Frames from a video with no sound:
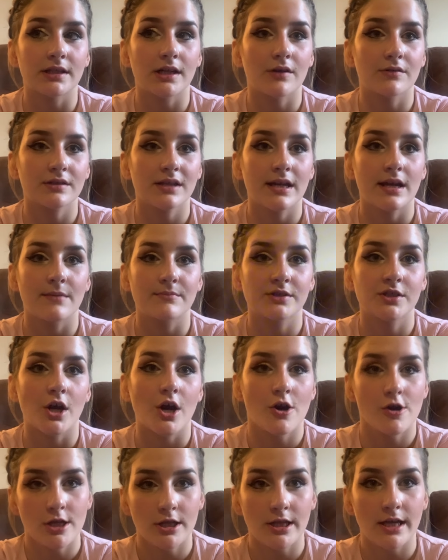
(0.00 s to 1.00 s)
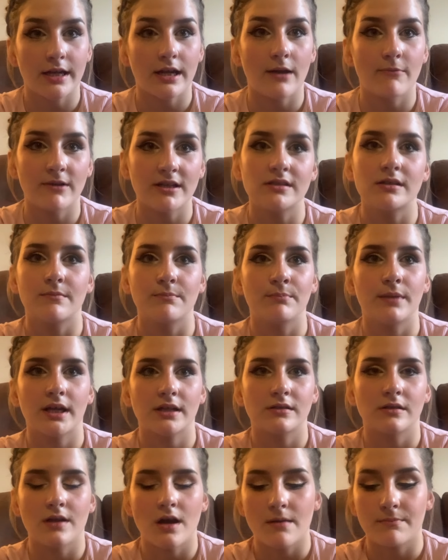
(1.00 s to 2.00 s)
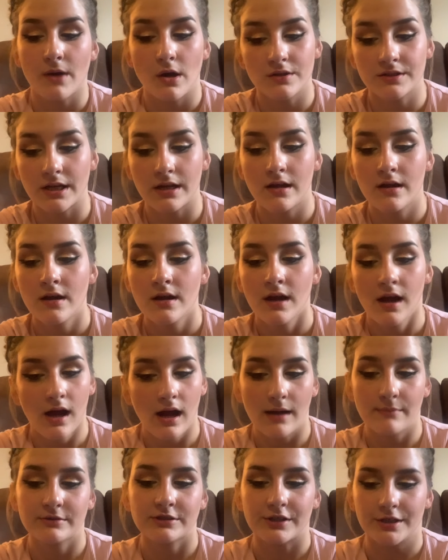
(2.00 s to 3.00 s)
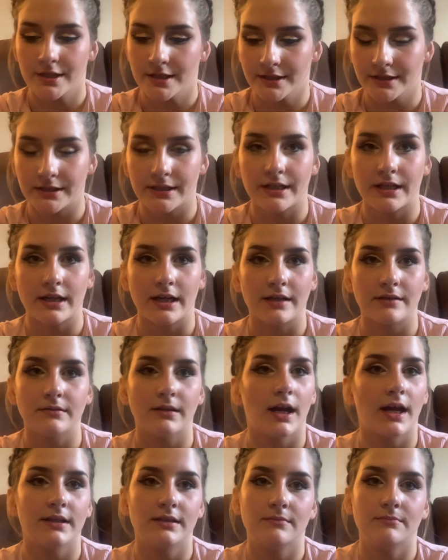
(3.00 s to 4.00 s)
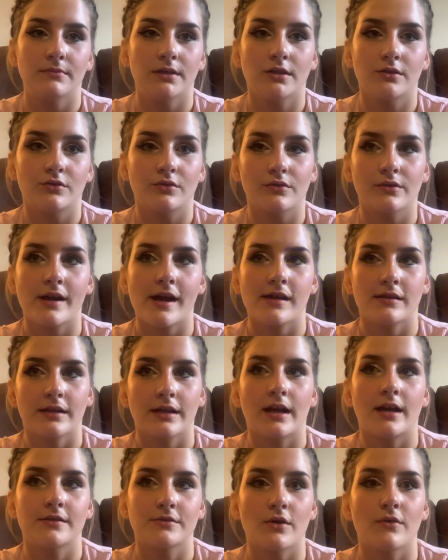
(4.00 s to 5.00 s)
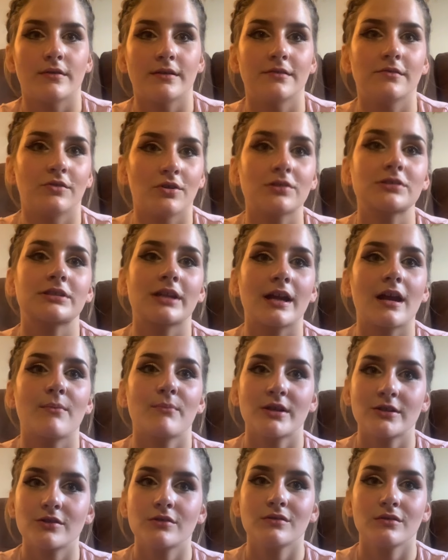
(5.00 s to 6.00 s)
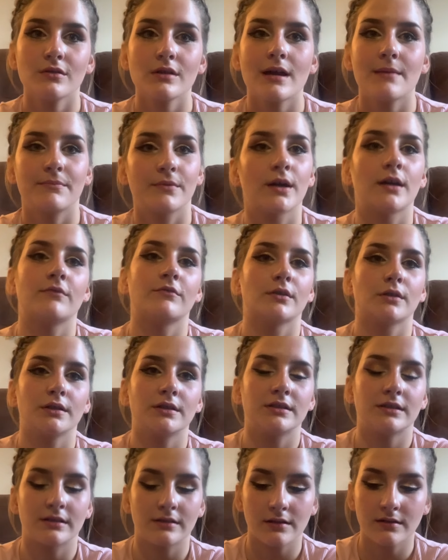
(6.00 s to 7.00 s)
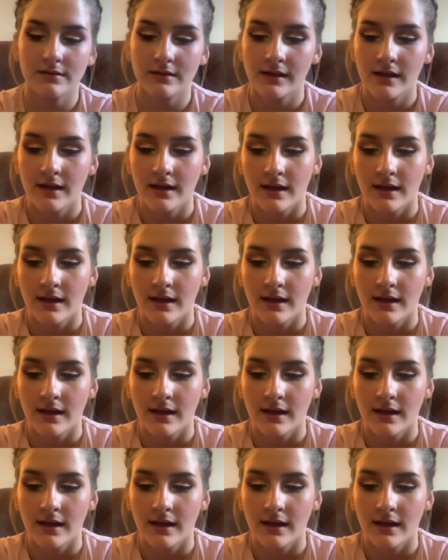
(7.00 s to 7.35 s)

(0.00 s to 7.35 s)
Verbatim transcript: And I was like, I'm sorry. Like, I went and picked it up. I was like, I'm sorry. Like, I, I didn't mean to do that. Like, I know it looks like I meant to do that, but I really didn't.